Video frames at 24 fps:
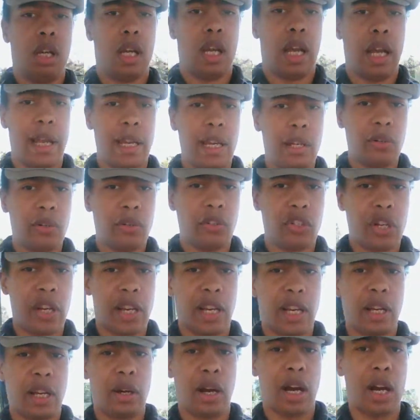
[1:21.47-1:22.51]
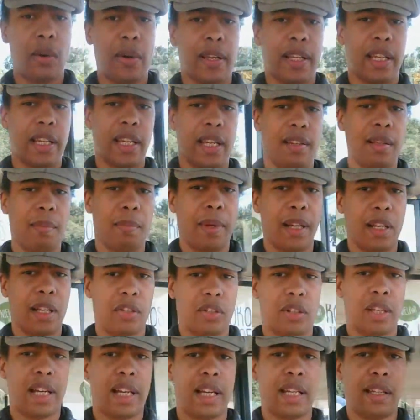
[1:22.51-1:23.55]
I need to check how I get the
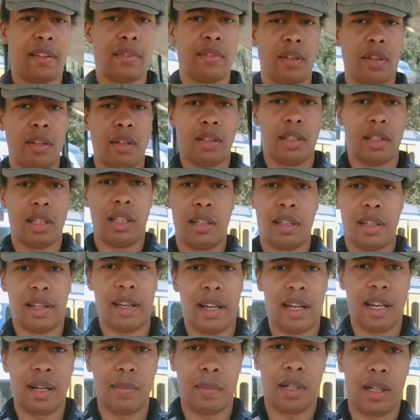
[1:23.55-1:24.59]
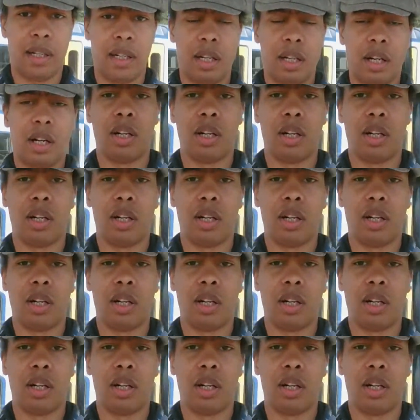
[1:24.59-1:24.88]
best light on the, in the camera.